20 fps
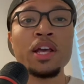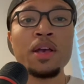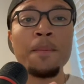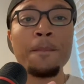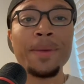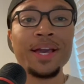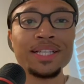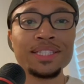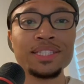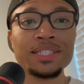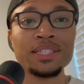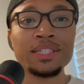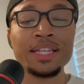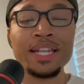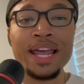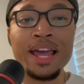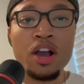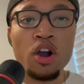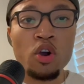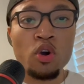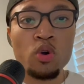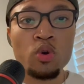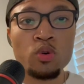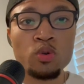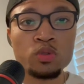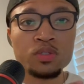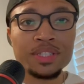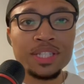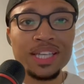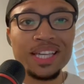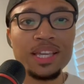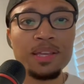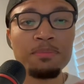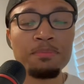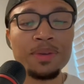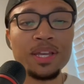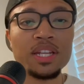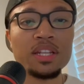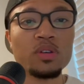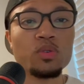Basically, that whole team
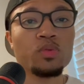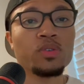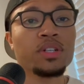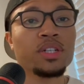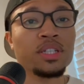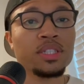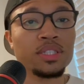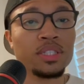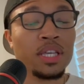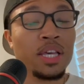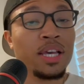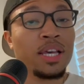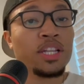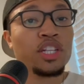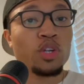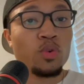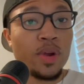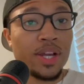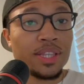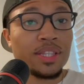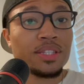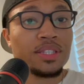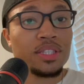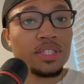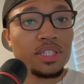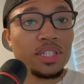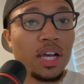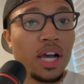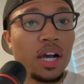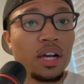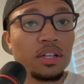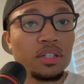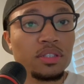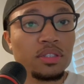meeting was directed to